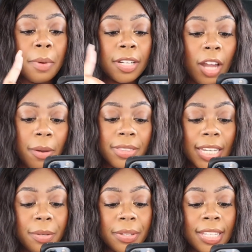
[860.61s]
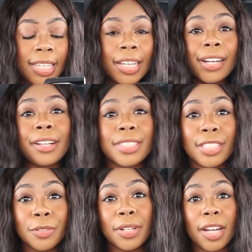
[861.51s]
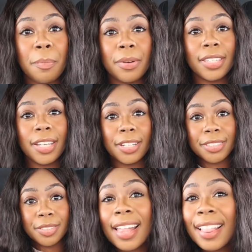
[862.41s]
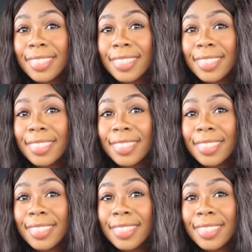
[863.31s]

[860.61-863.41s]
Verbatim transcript: but not with anyone here. I'll see you in a couple years.